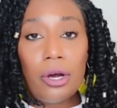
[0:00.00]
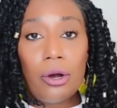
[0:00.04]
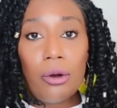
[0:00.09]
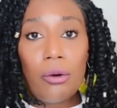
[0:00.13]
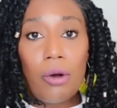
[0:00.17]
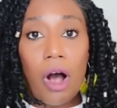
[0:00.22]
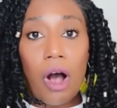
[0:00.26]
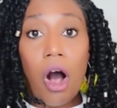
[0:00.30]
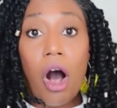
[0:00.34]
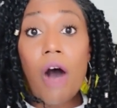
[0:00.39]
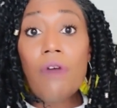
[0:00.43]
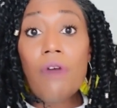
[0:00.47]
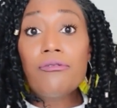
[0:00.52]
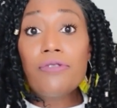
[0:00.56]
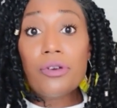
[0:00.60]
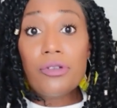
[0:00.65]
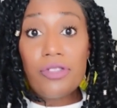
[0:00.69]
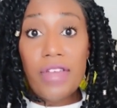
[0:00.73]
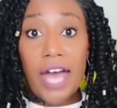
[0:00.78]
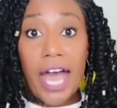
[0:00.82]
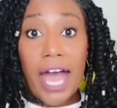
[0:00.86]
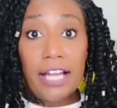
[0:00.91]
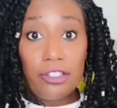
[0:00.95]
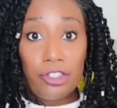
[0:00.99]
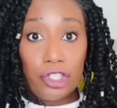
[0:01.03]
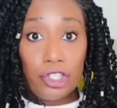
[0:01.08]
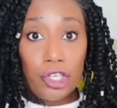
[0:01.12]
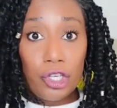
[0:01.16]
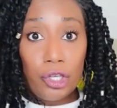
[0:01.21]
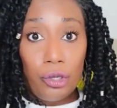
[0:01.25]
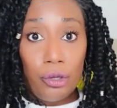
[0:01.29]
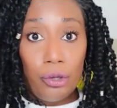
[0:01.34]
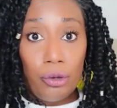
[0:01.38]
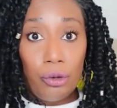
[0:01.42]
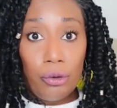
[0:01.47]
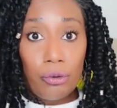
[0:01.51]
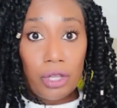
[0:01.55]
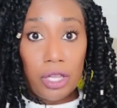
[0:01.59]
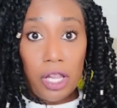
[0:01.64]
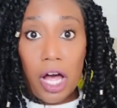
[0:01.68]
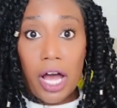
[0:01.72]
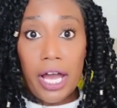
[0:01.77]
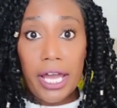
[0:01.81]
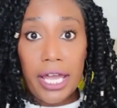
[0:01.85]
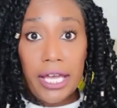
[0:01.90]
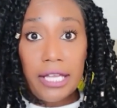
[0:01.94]
offered that to
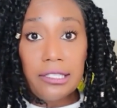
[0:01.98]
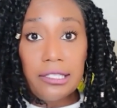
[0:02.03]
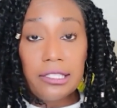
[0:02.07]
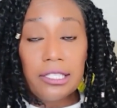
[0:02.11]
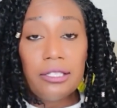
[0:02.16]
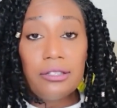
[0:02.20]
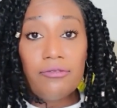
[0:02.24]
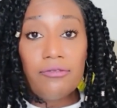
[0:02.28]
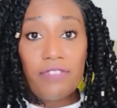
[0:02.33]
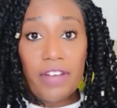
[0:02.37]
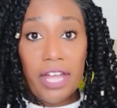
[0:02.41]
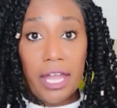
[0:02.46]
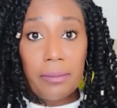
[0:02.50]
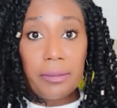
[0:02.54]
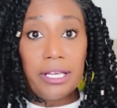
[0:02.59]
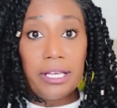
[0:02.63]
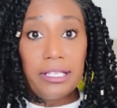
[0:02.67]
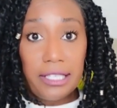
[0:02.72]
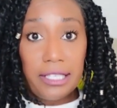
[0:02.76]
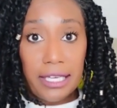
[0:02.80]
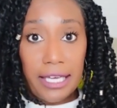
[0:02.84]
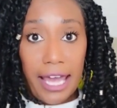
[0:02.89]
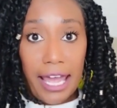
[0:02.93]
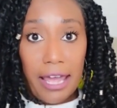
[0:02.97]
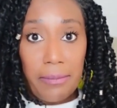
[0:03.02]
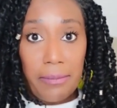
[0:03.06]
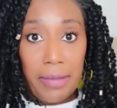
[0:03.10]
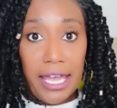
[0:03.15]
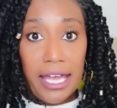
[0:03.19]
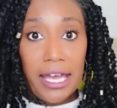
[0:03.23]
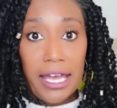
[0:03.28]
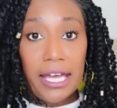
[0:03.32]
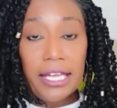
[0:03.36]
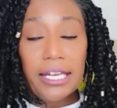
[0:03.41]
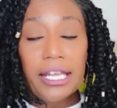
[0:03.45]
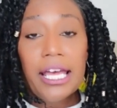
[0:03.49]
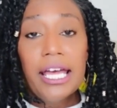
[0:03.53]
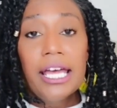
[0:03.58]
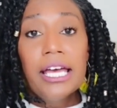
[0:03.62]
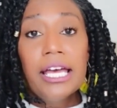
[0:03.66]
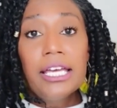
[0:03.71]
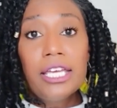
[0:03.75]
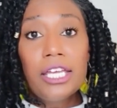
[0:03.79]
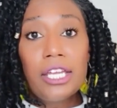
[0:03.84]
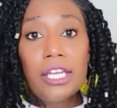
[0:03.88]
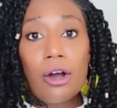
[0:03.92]
clients and families that came in,
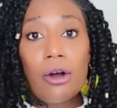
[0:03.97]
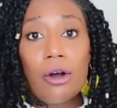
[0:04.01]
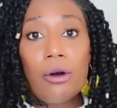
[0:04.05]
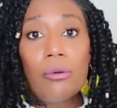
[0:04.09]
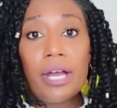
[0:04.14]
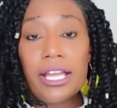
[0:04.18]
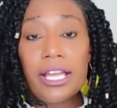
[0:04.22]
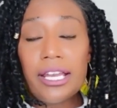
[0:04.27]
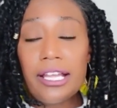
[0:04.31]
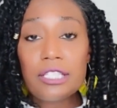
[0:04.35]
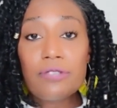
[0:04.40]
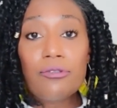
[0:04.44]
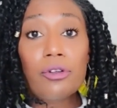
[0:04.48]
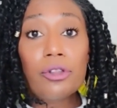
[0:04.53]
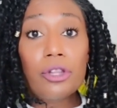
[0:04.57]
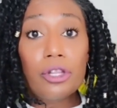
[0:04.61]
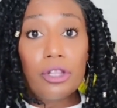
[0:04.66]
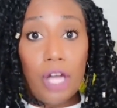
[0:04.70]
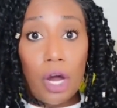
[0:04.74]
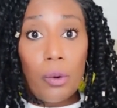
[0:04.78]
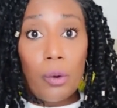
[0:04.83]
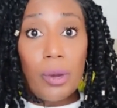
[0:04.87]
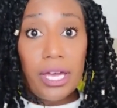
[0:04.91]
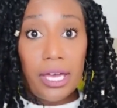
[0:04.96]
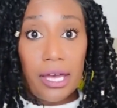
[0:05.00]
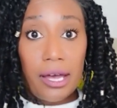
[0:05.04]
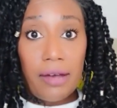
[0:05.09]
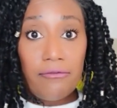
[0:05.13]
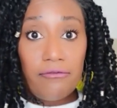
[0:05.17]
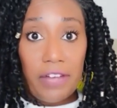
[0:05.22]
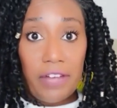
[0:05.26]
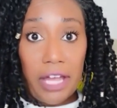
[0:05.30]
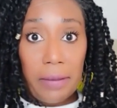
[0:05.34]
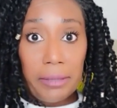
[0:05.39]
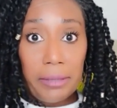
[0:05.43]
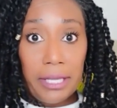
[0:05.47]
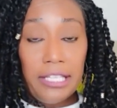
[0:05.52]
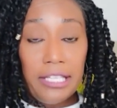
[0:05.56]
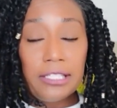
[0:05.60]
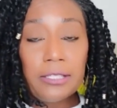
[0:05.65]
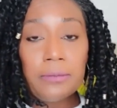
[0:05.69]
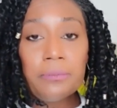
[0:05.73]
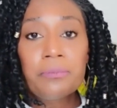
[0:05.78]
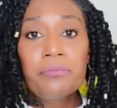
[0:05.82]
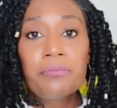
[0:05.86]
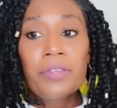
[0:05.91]
and it's for the low income
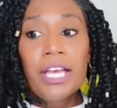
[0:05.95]
families.